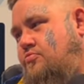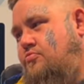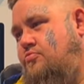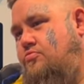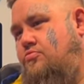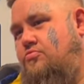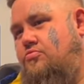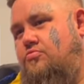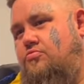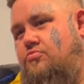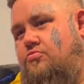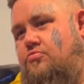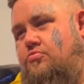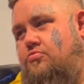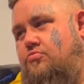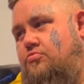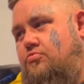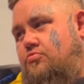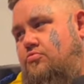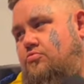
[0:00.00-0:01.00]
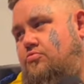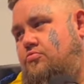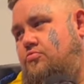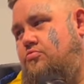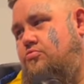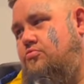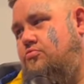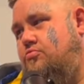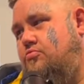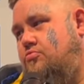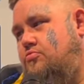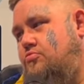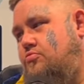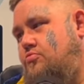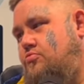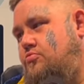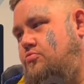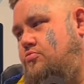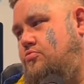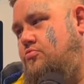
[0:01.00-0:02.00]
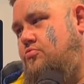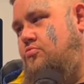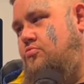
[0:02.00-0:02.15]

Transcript: No words are spoken by the person on screen.